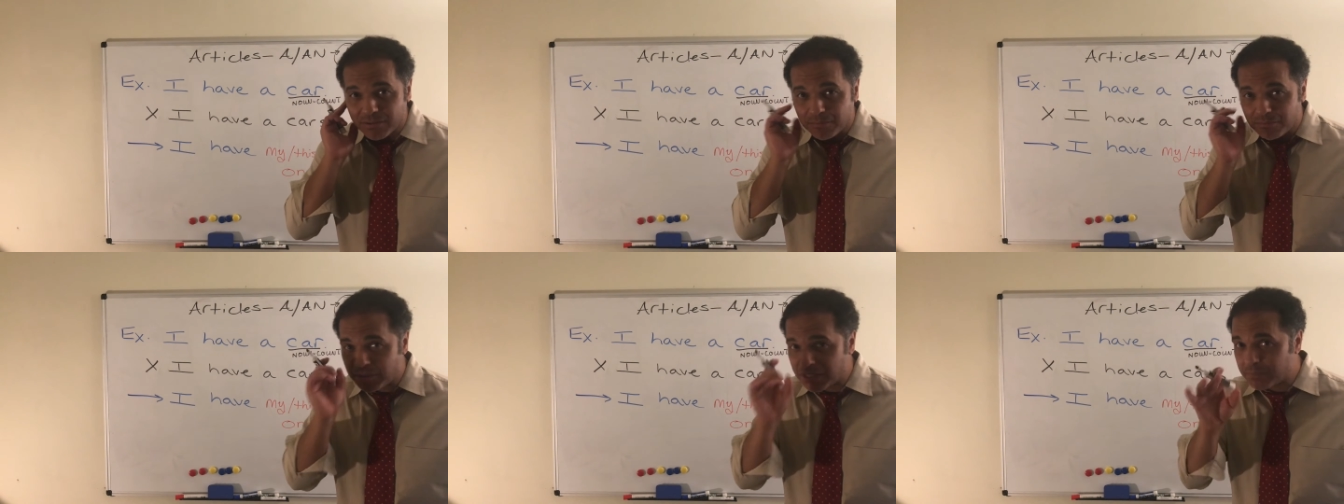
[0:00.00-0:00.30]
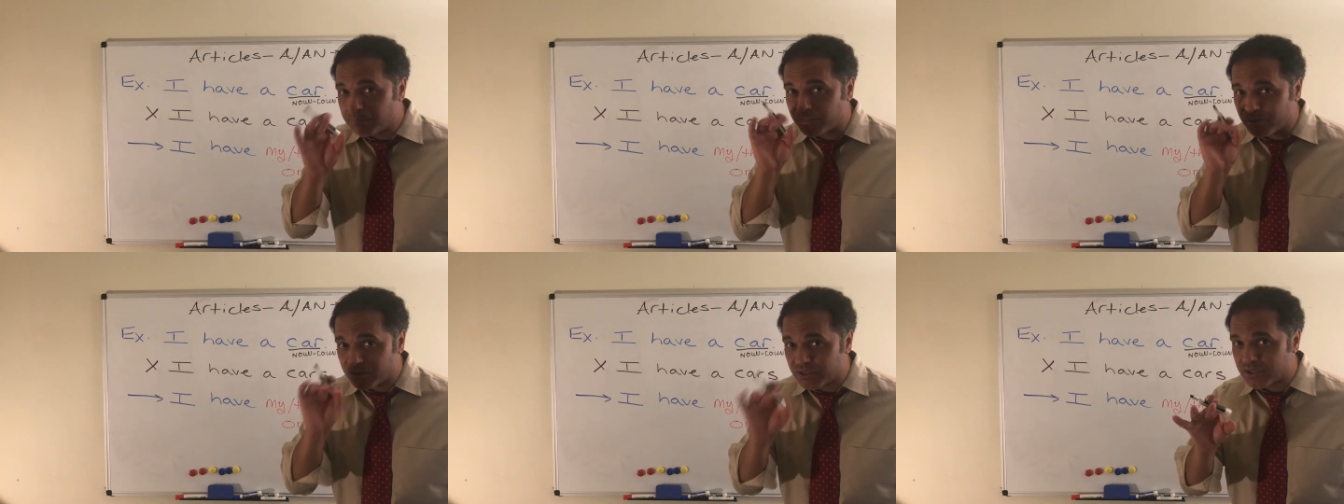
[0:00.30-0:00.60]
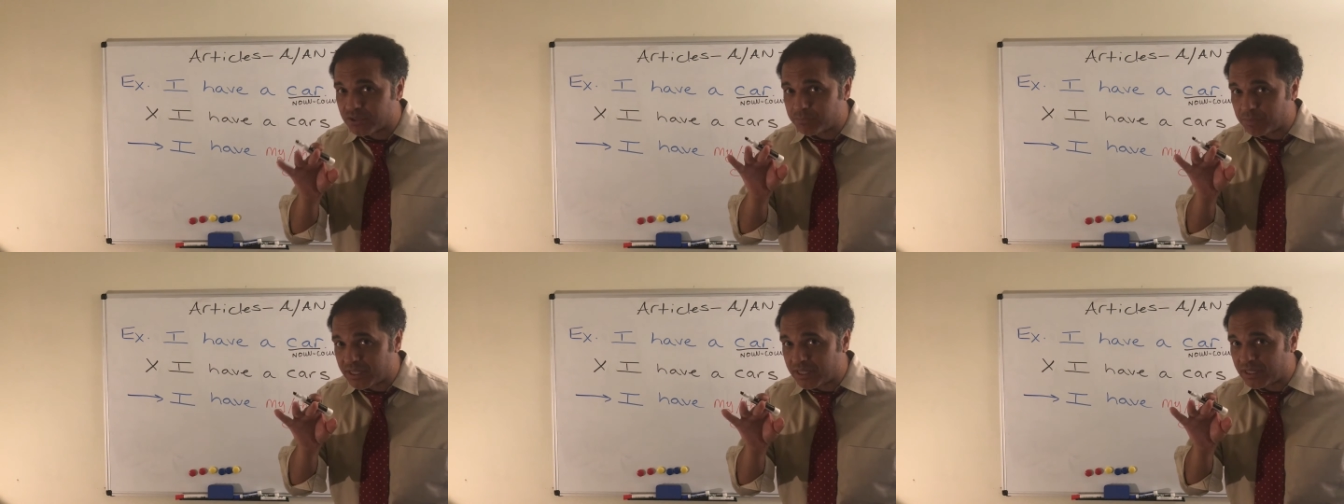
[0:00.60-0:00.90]
people
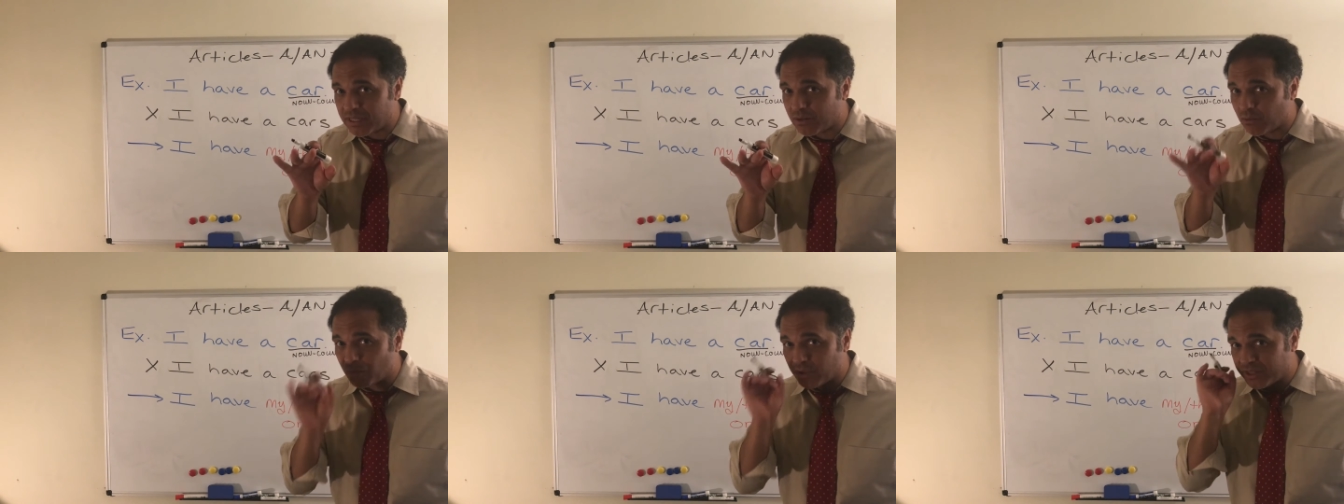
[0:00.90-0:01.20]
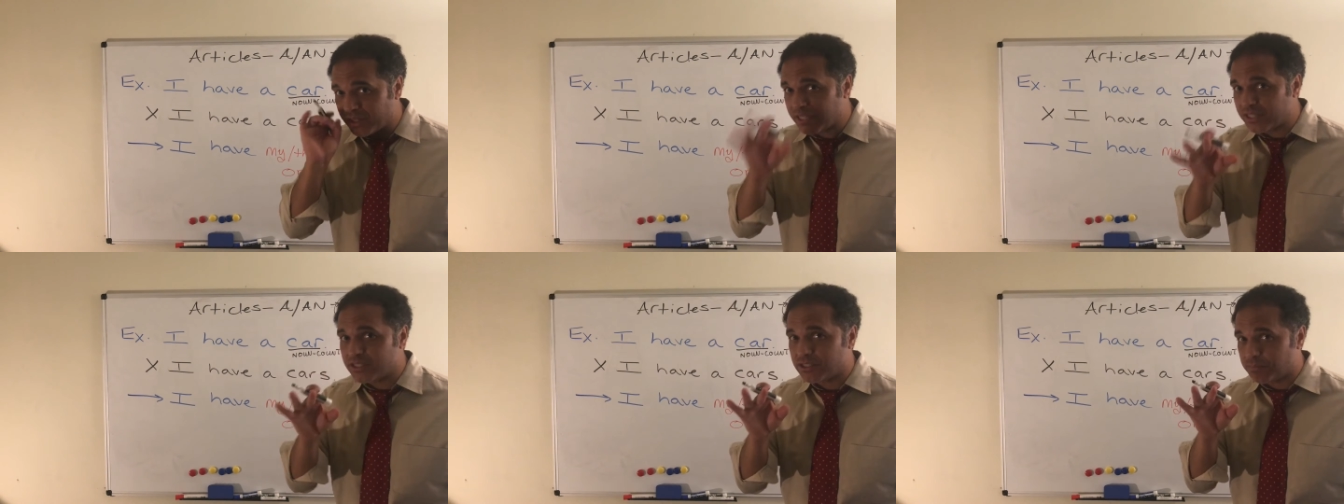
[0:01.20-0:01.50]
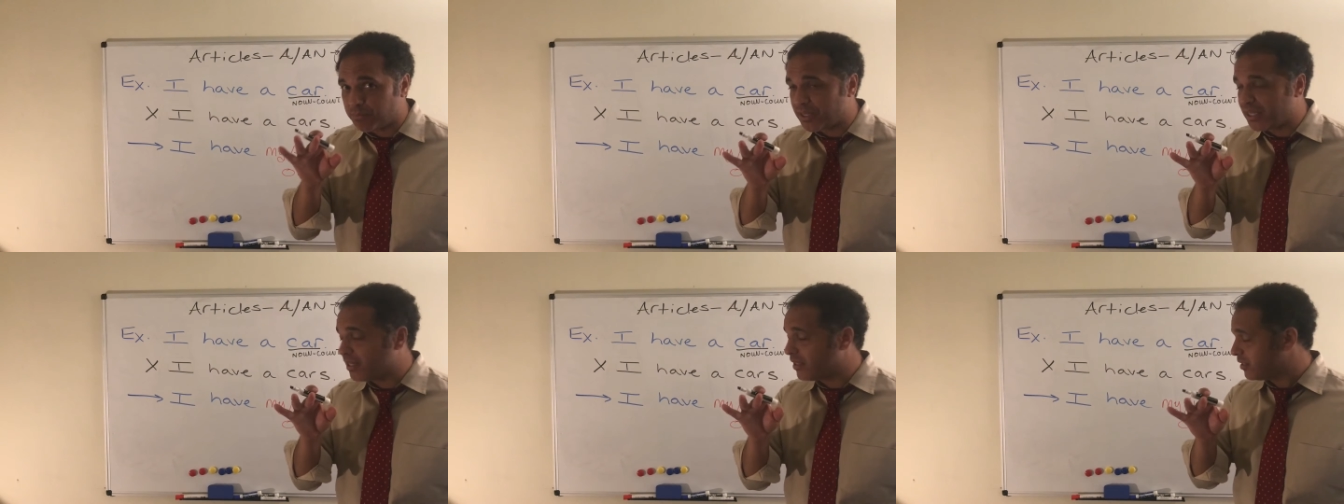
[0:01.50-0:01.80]
speak when they
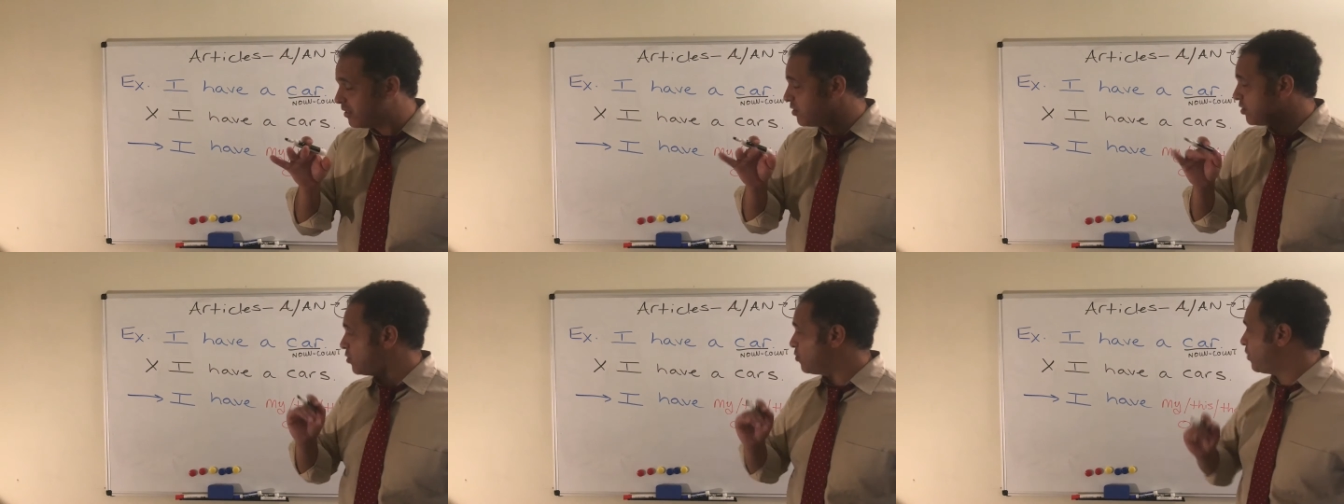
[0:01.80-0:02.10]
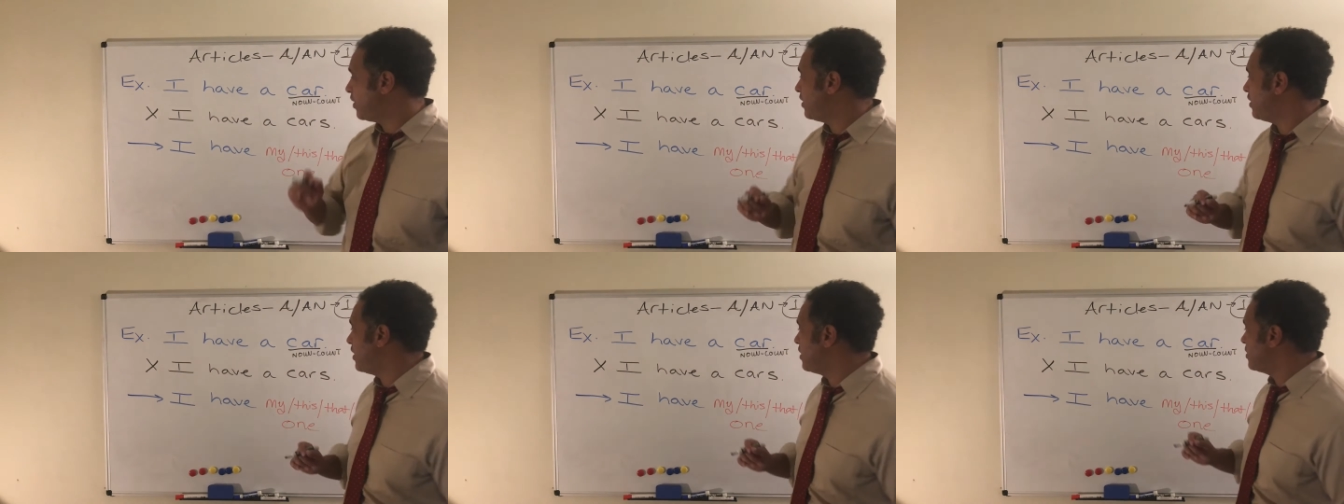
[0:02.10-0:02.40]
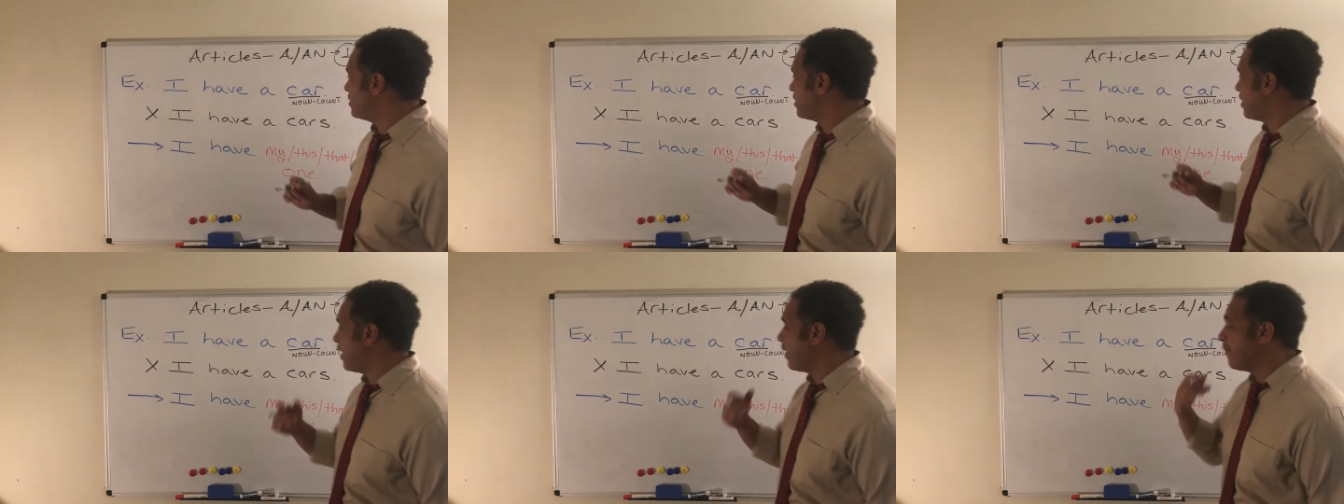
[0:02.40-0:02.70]
speak, this is what they
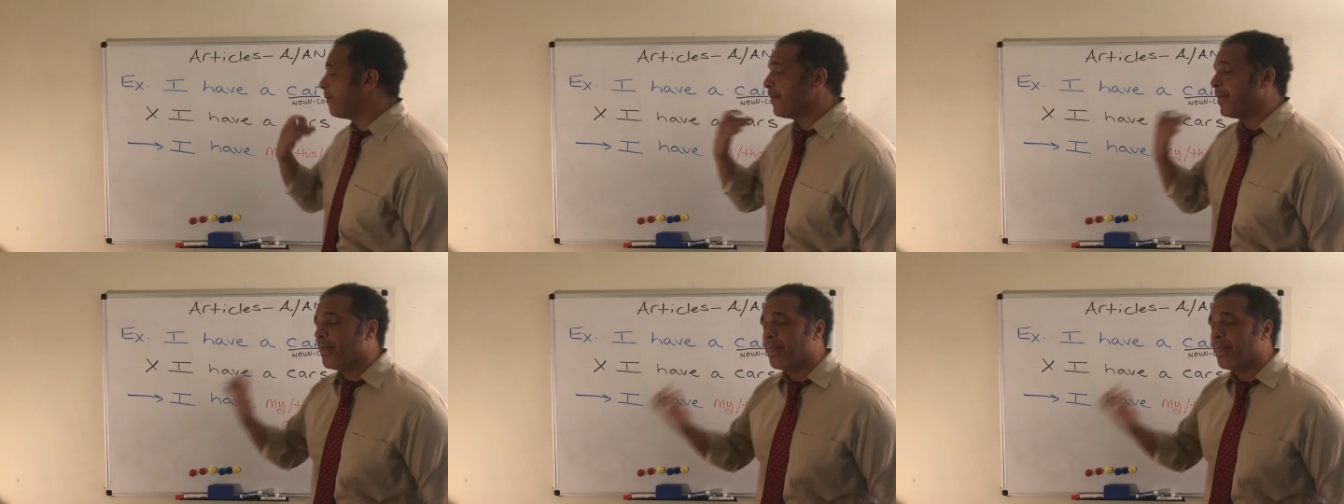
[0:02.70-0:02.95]
say,